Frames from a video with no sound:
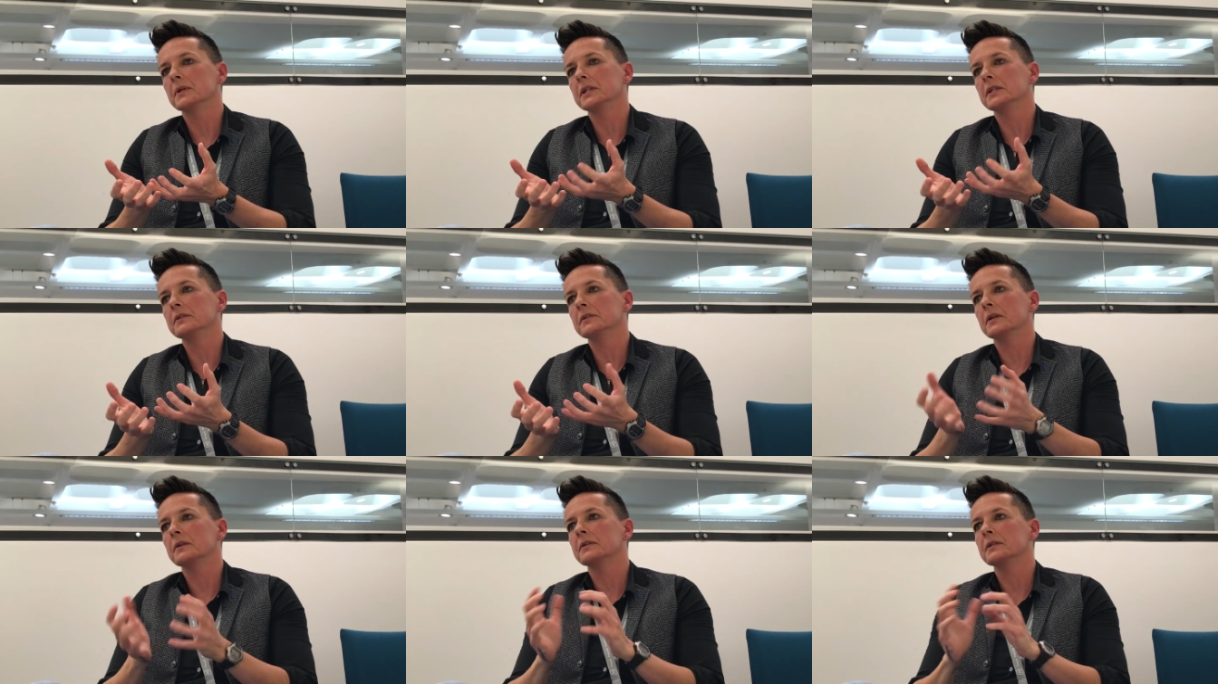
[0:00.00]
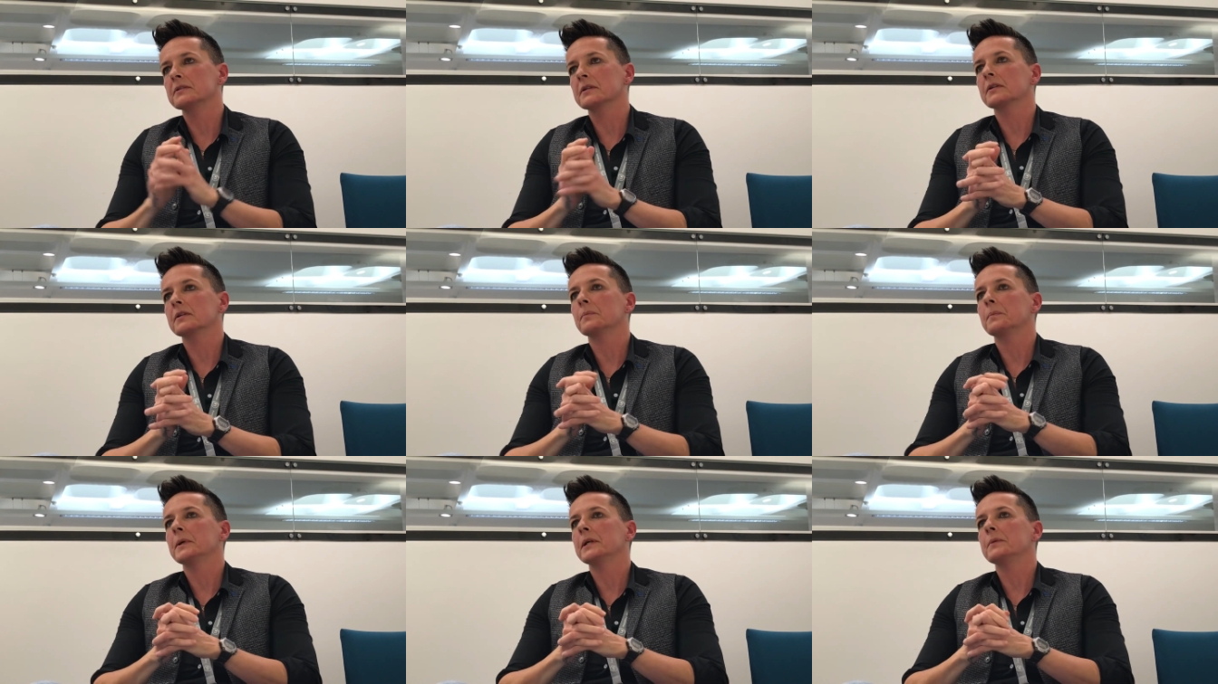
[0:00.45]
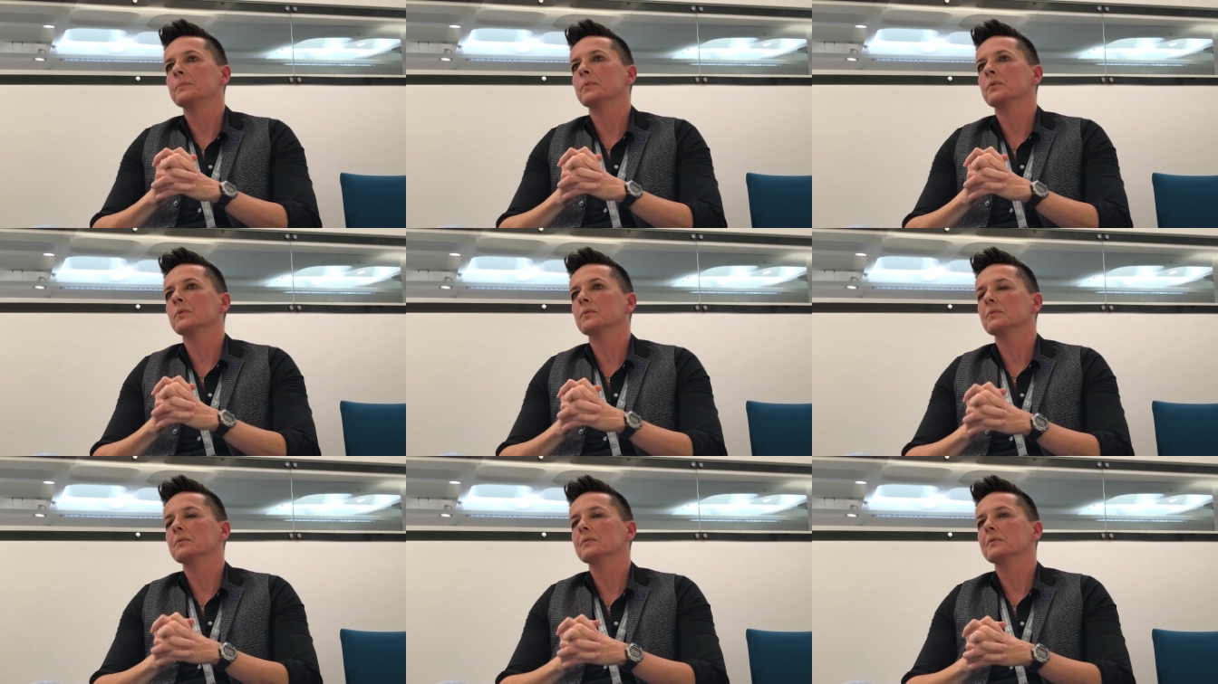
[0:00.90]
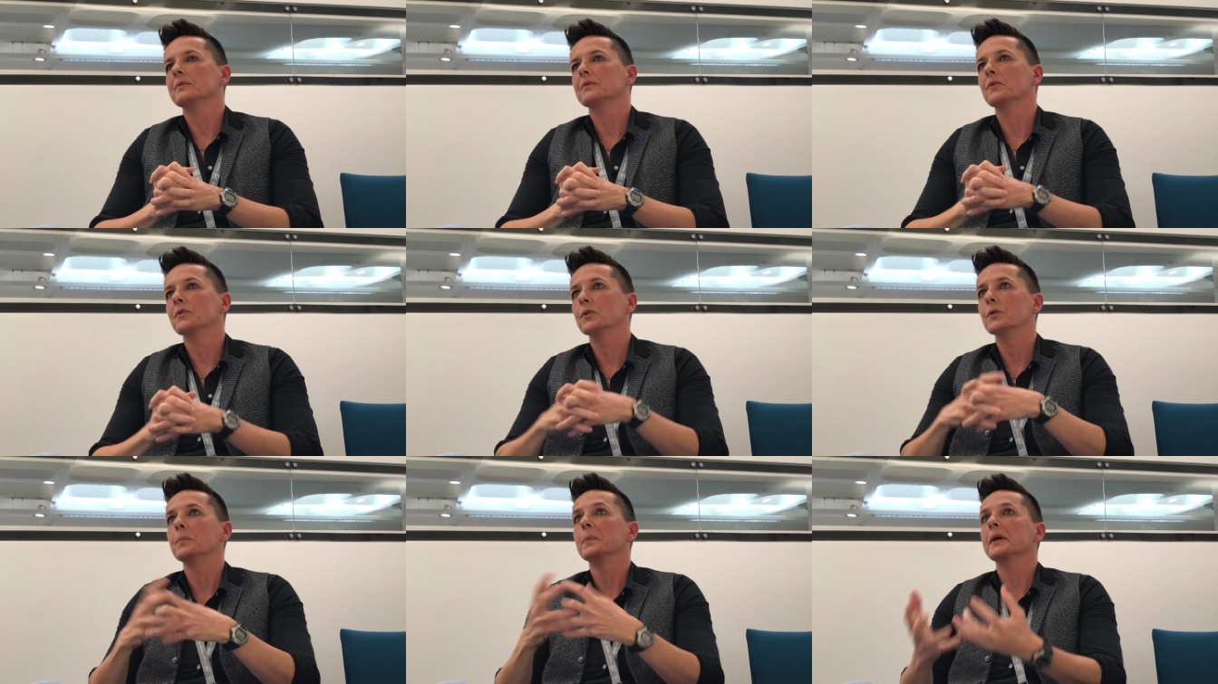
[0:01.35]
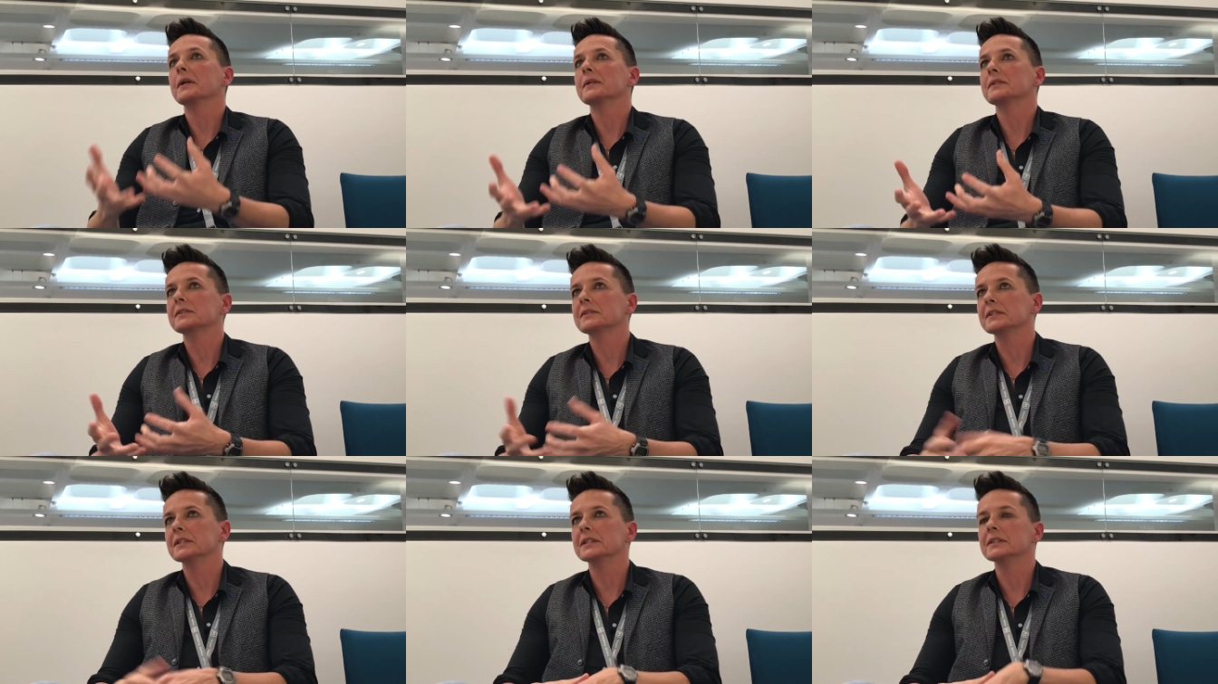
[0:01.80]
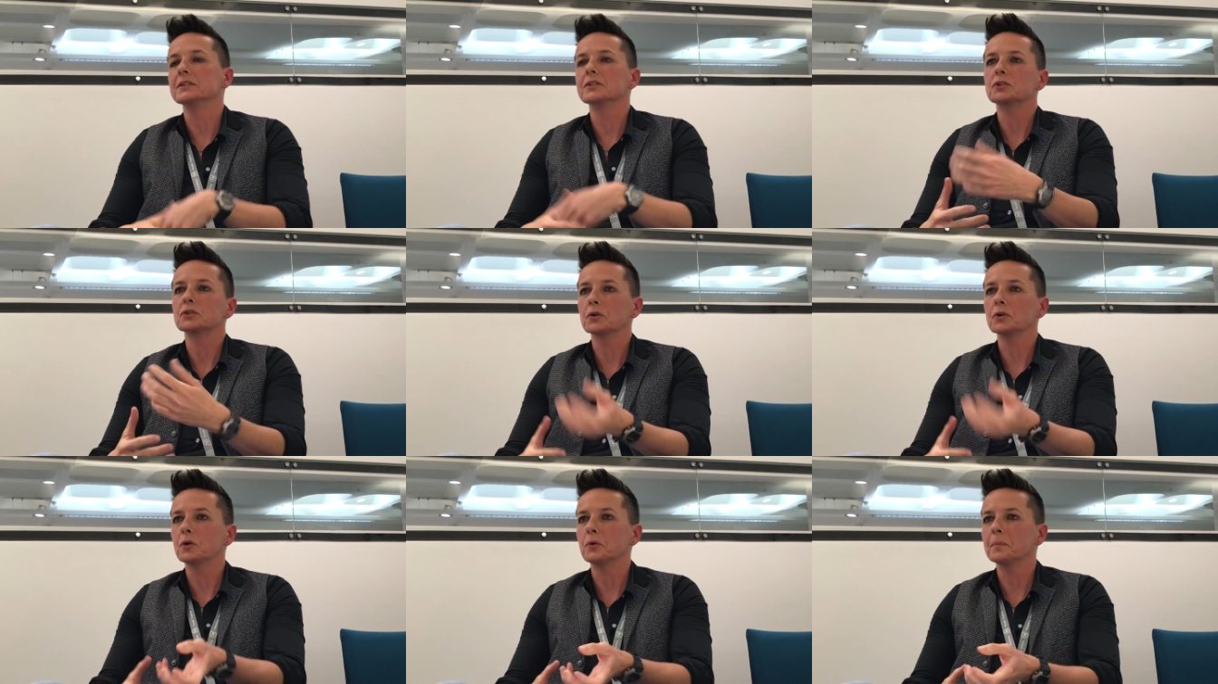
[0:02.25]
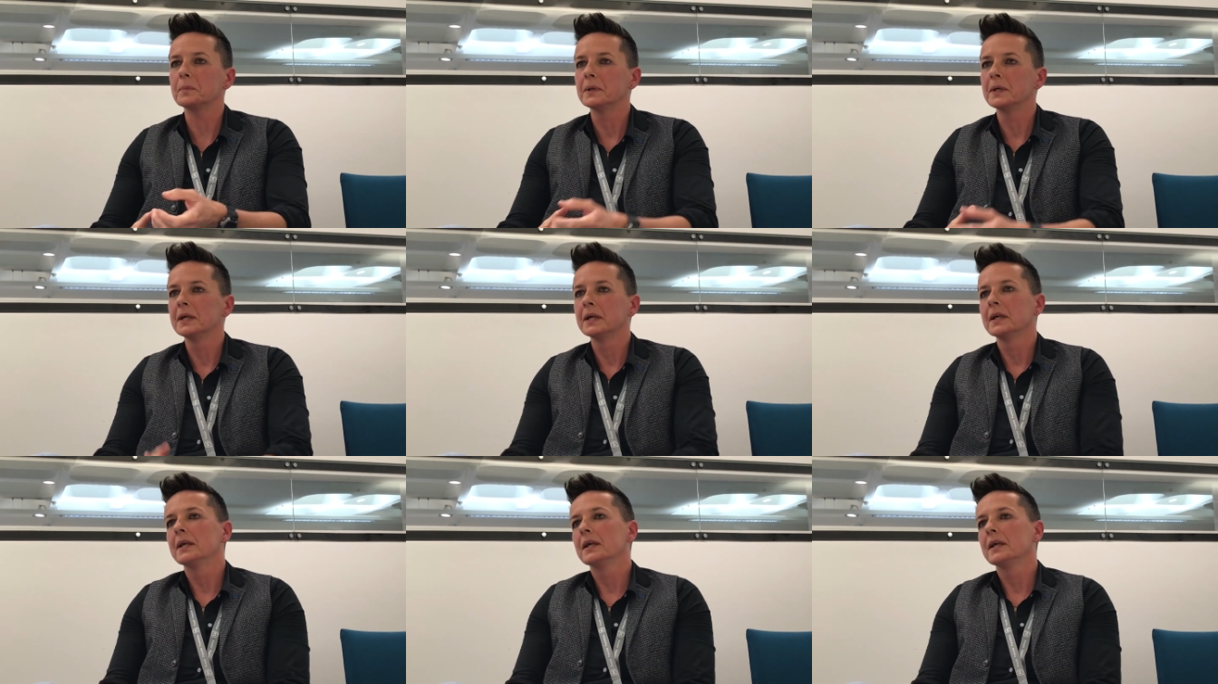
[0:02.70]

And you know there's other people on the bus, in the shop,